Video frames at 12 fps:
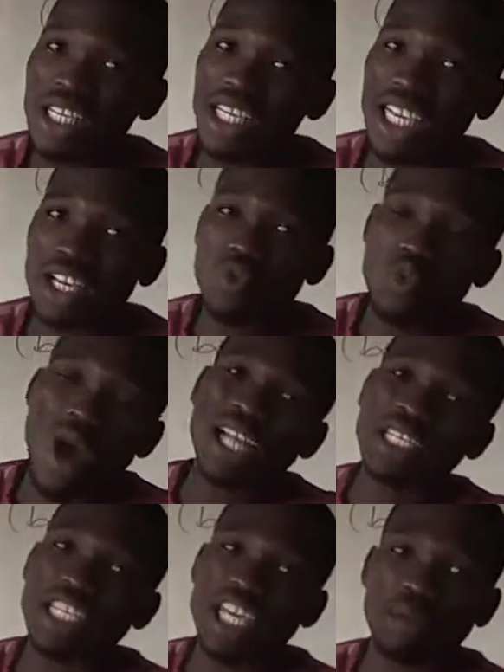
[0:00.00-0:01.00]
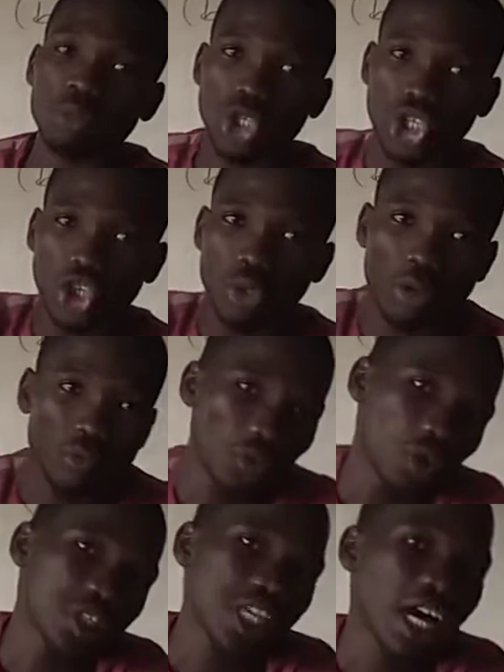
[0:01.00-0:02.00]
in 1 dm cube of
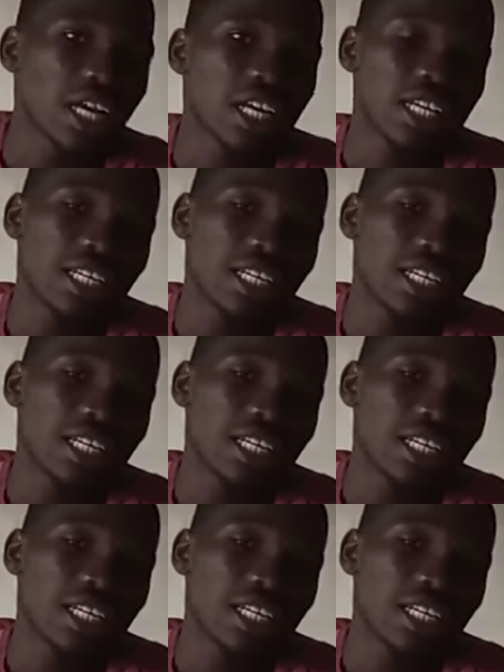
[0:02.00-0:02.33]
water.